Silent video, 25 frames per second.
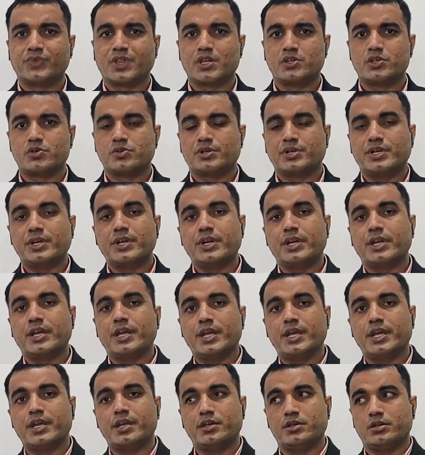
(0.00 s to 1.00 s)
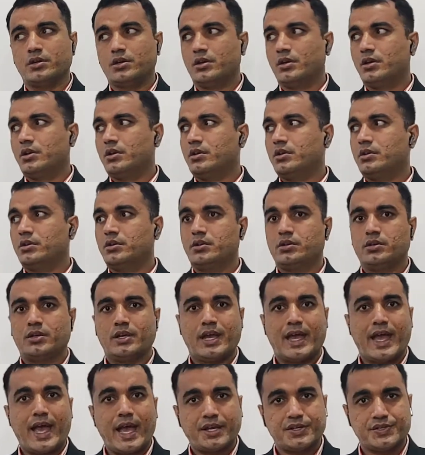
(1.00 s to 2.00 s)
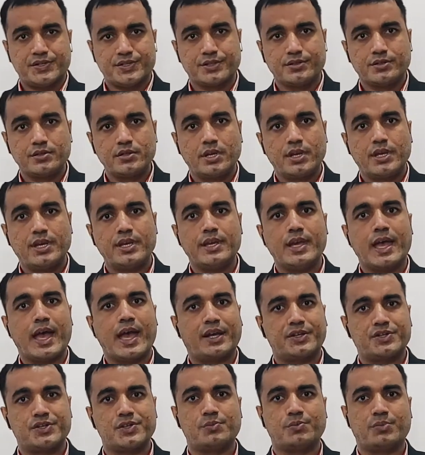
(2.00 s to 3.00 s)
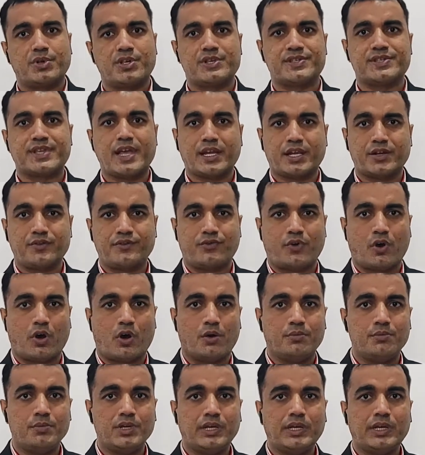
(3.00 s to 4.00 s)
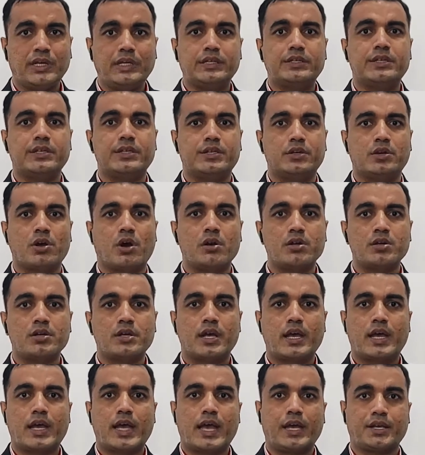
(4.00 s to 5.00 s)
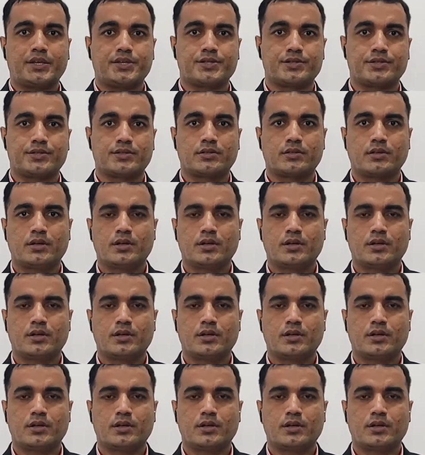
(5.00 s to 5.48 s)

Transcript: So did he action? He action plus second form, he did not action.